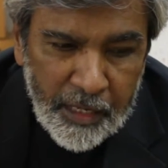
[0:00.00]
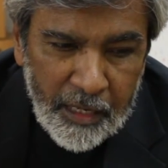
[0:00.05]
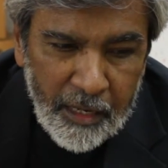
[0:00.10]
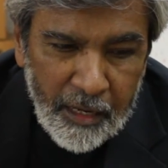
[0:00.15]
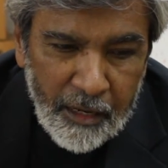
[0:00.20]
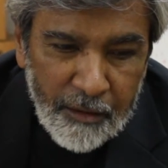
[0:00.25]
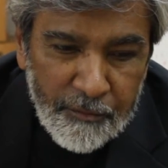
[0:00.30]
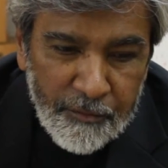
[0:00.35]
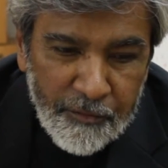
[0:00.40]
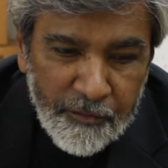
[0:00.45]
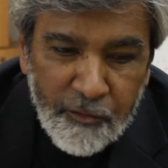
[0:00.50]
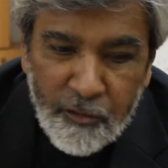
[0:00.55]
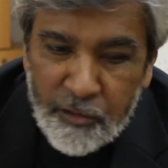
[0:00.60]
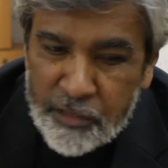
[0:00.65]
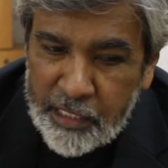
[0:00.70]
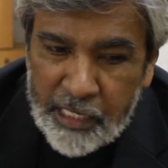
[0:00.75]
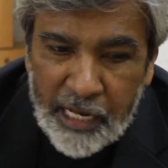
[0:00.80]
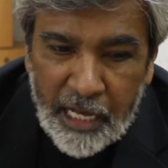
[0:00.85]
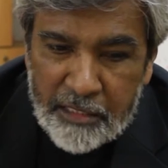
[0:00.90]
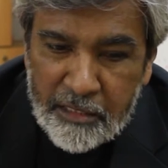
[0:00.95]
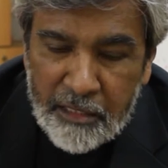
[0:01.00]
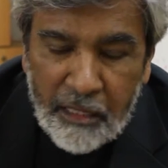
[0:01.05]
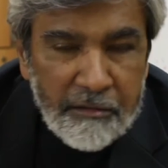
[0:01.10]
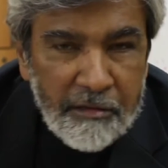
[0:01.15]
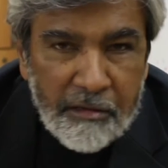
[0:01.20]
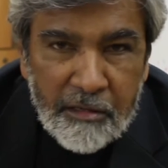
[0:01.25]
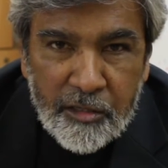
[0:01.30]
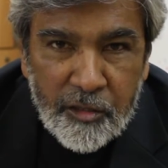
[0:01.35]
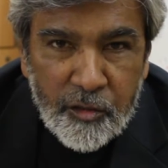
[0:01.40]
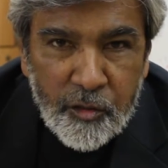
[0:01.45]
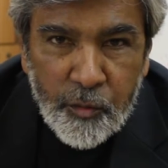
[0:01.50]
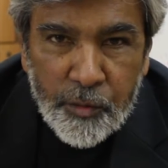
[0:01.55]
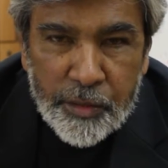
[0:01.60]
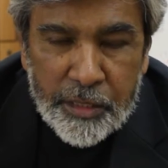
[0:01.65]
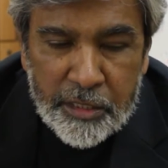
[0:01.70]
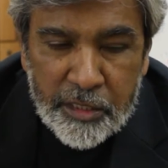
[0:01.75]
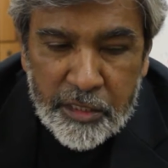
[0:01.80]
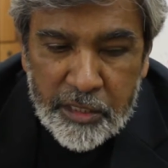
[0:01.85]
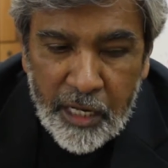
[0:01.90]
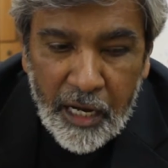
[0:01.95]
Of course, it has nothing to do with
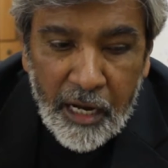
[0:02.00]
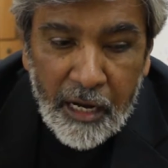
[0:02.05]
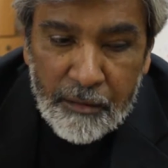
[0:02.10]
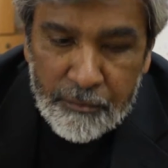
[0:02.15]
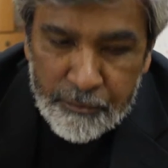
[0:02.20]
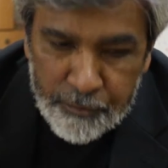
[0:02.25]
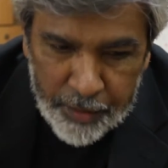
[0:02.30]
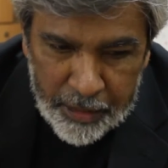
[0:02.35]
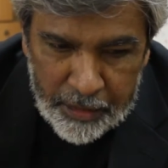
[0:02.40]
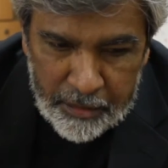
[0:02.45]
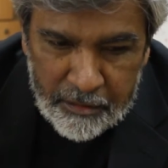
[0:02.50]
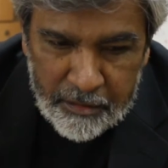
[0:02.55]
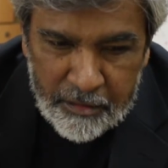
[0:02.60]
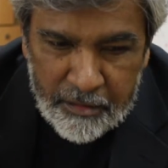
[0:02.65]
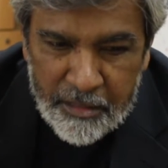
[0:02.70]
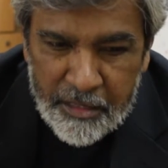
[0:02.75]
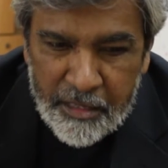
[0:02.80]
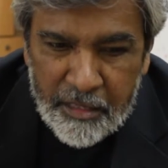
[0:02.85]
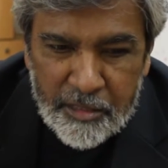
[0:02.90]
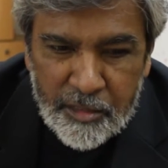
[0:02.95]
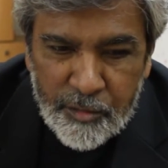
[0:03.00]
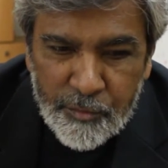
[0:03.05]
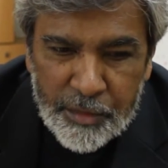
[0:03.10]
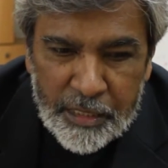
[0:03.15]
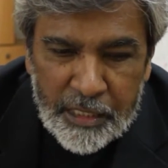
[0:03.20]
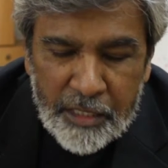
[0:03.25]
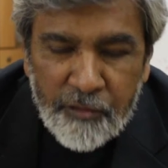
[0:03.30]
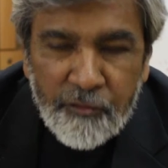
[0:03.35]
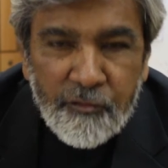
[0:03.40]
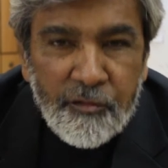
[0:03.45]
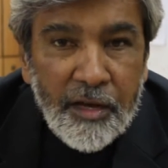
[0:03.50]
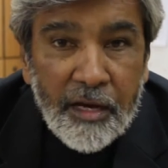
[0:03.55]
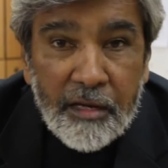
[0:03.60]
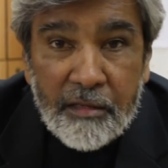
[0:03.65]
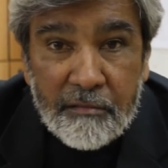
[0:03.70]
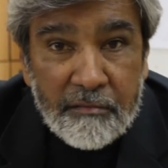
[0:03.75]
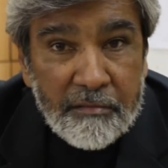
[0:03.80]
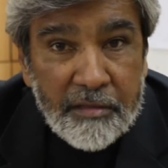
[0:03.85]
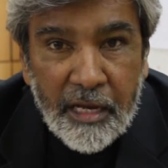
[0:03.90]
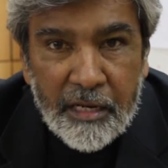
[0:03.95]
Islam, but there's a belief that
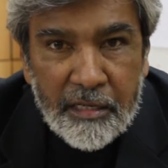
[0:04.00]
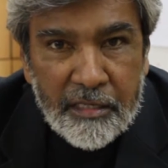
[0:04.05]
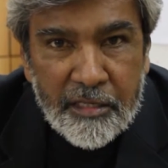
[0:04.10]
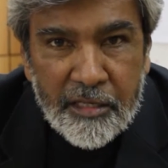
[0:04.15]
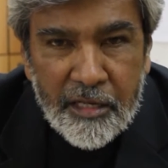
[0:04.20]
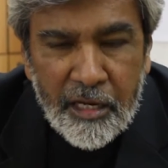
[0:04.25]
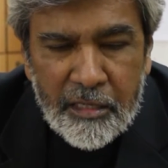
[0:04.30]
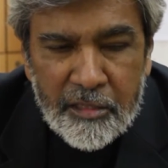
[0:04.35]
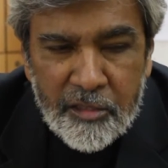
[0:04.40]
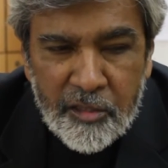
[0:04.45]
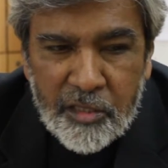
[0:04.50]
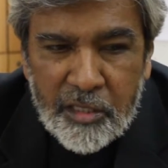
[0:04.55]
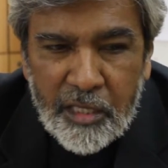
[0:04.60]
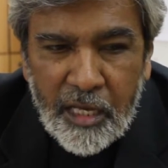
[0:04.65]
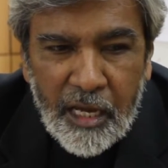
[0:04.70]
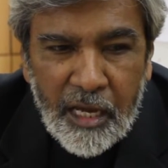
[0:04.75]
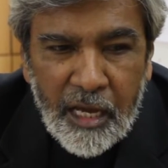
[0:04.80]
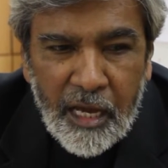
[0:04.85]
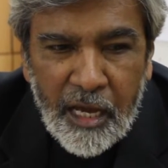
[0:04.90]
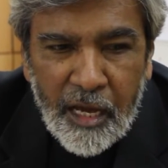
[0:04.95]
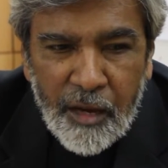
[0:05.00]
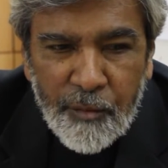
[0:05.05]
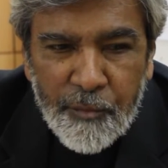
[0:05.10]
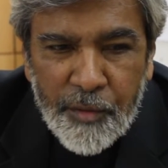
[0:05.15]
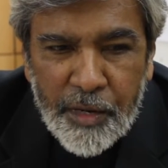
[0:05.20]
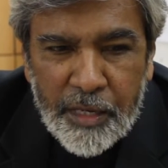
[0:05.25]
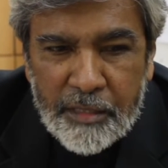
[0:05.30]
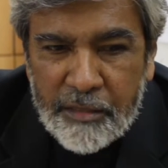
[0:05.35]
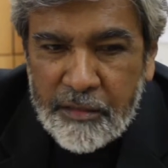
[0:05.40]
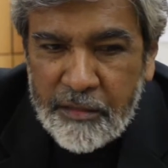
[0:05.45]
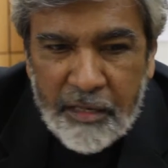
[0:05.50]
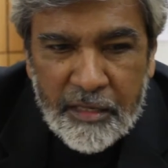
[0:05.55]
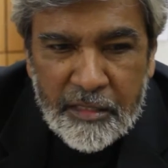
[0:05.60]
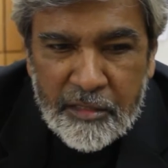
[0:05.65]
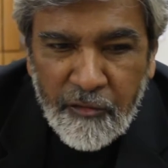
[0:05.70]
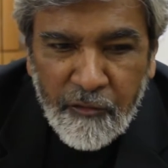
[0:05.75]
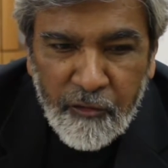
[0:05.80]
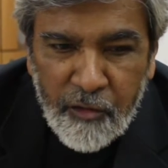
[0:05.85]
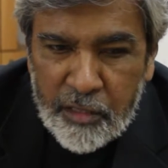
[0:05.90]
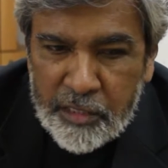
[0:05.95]
it does. But it's,
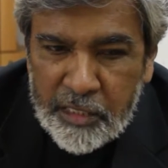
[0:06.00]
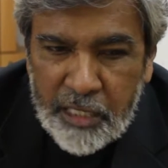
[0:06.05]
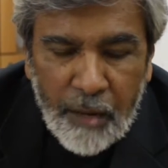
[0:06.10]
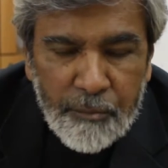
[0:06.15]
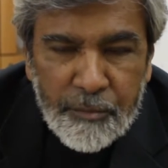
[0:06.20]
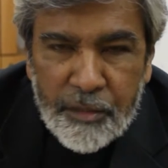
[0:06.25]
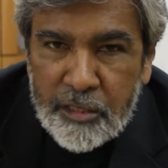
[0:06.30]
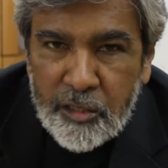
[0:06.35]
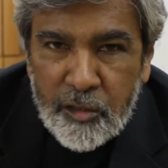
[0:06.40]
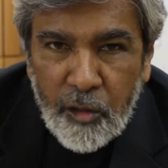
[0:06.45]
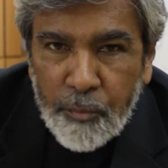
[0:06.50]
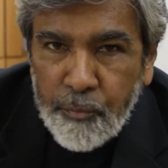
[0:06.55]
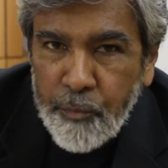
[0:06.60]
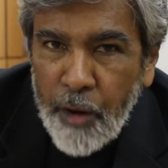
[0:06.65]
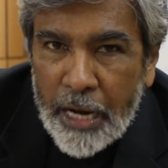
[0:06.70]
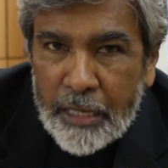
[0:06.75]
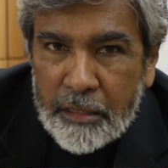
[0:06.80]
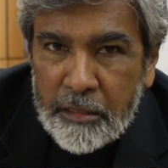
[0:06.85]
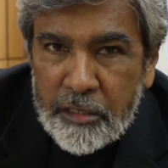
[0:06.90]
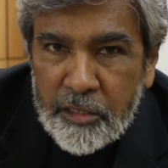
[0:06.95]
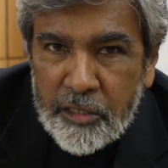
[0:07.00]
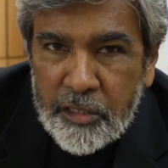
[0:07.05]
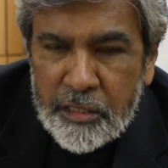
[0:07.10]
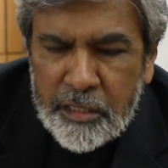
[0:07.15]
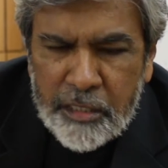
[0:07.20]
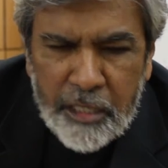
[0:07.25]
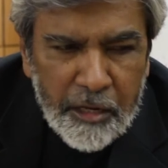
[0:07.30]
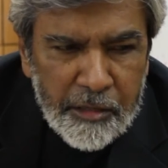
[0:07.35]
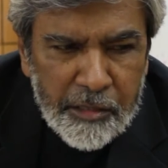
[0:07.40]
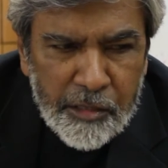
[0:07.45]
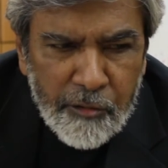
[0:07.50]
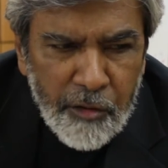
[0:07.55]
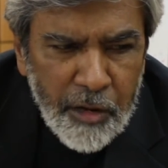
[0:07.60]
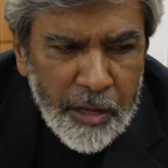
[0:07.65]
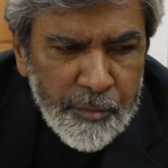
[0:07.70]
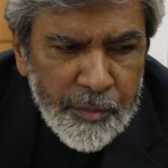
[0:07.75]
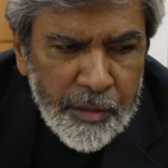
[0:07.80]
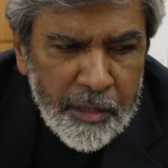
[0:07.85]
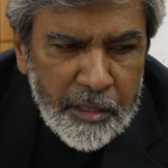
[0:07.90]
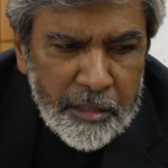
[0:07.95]
for example, it's not practiced in Saudi
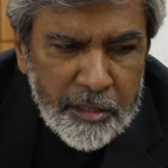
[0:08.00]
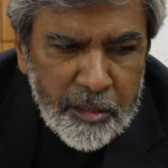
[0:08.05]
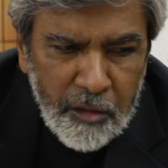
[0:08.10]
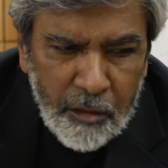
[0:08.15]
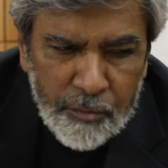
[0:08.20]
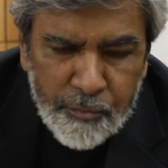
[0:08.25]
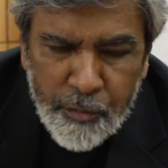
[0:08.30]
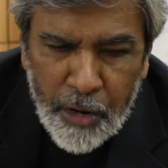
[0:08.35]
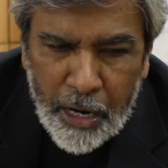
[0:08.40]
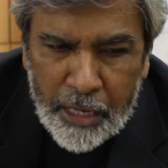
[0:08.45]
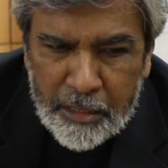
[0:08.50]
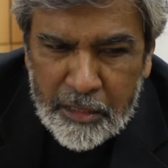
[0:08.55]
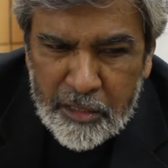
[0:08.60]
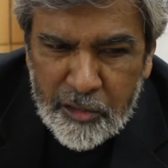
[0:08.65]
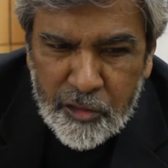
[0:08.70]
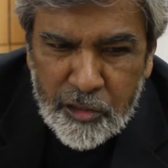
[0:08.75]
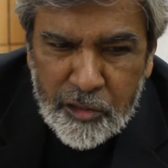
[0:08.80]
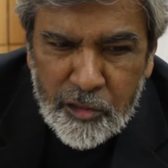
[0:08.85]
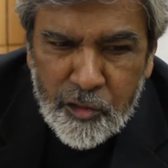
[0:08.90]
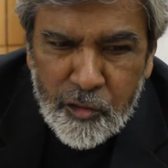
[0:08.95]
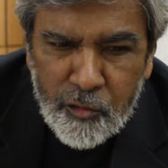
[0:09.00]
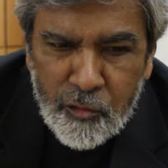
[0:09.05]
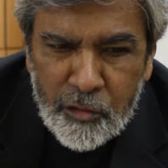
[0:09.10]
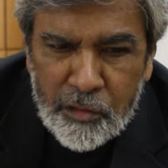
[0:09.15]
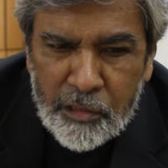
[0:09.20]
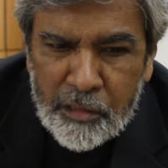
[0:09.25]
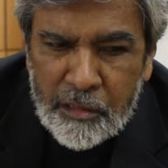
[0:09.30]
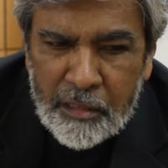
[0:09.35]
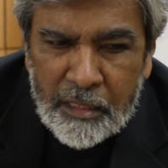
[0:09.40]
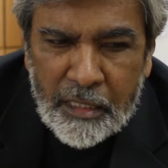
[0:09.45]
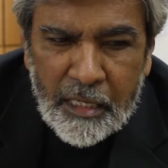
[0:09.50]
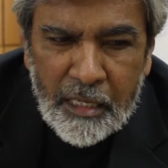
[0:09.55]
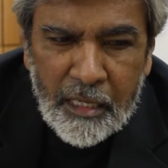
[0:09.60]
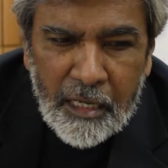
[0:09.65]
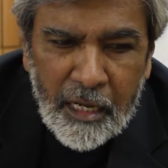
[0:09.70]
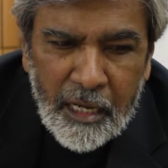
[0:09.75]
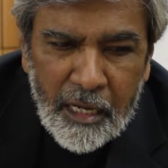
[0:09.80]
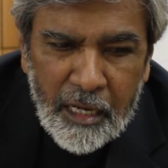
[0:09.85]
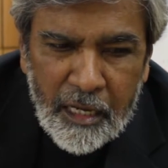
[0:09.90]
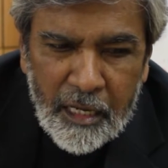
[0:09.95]
Arabia, it's not practiced in Jordan,
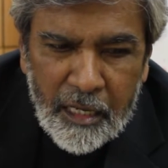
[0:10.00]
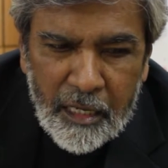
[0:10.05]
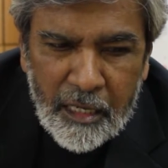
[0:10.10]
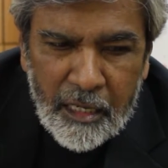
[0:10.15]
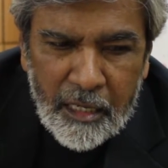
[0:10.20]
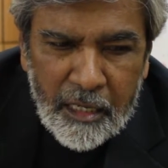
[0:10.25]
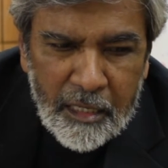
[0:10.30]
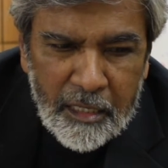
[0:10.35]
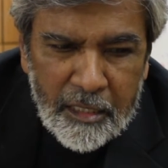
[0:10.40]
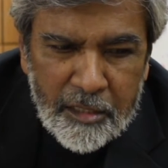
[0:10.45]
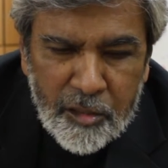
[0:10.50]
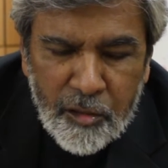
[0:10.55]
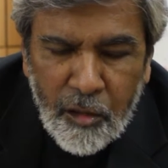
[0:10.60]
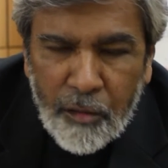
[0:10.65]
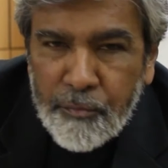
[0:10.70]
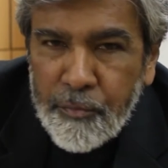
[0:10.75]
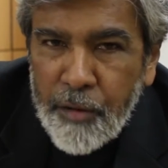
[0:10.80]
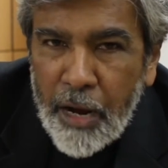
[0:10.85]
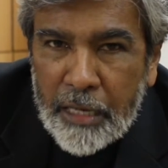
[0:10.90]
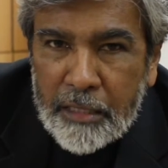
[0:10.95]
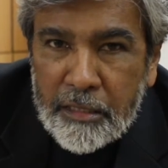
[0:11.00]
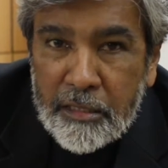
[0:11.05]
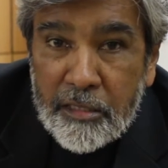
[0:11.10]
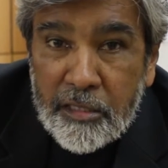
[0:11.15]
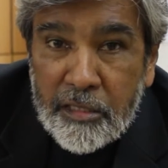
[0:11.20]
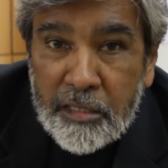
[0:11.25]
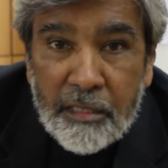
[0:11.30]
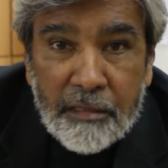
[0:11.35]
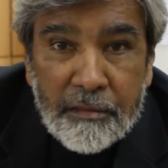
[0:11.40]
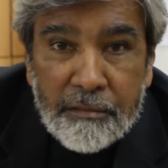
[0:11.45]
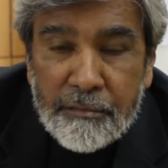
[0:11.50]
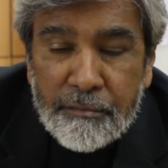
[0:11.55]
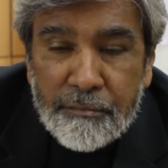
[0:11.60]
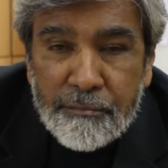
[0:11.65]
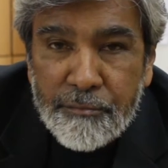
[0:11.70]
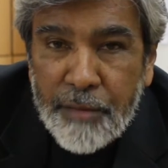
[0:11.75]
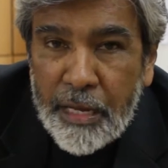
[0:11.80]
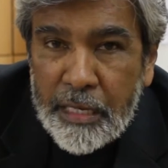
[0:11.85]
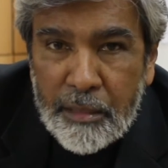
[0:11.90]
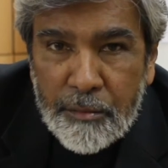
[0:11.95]
it's not practiced
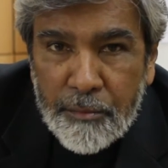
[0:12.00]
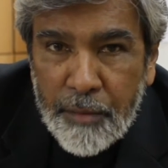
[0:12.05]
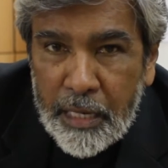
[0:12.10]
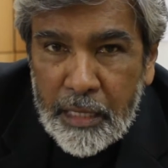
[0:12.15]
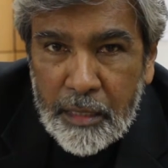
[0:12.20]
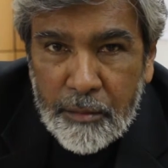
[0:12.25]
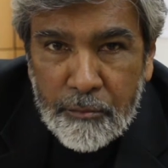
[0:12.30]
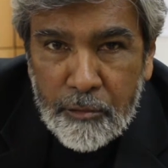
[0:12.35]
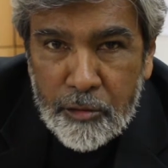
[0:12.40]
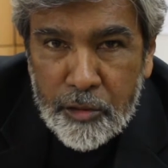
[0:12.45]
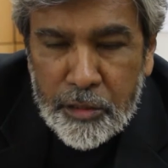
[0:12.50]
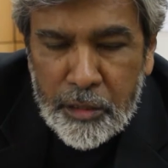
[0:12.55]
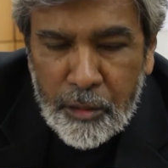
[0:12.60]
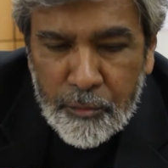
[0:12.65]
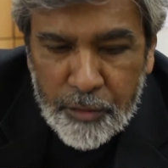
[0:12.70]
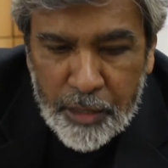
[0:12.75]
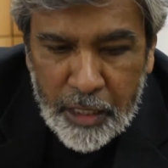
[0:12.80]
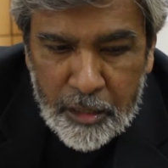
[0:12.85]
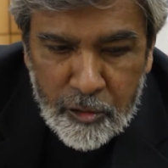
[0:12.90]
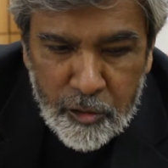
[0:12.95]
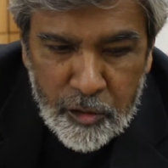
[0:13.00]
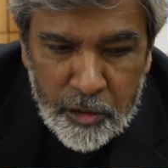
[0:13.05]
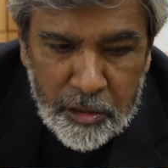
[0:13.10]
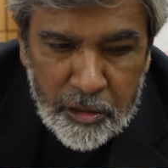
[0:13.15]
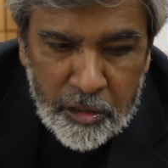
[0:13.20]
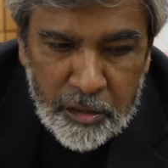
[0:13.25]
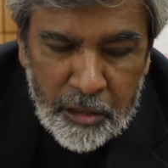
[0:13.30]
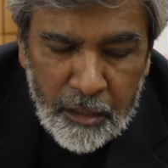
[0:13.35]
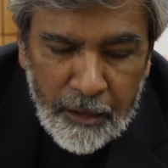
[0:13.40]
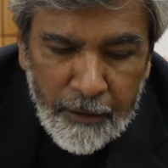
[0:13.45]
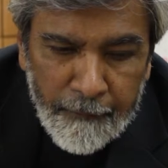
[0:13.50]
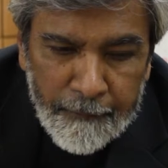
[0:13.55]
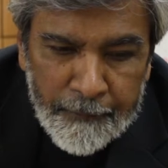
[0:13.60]
in many Muslim countries.